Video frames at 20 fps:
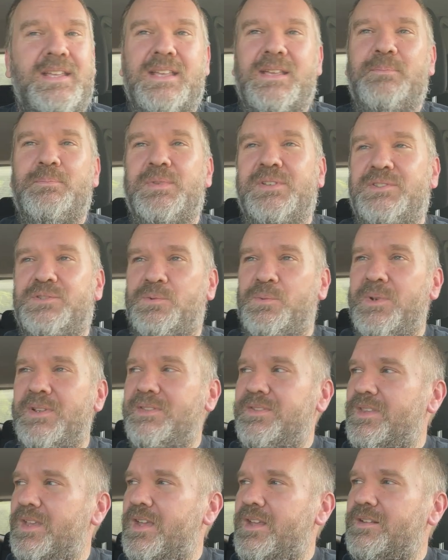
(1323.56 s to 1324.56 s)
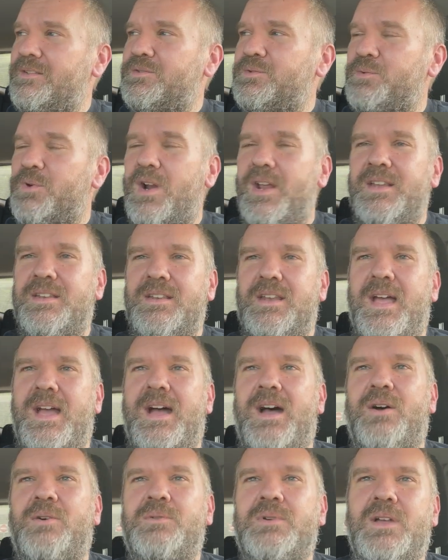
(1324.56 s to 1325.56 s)
in between things right
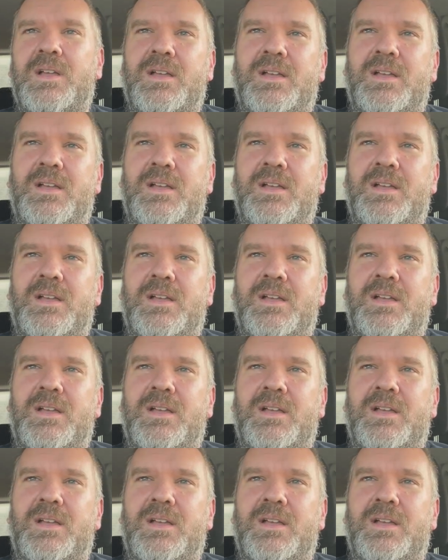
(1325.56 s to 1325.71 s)
now.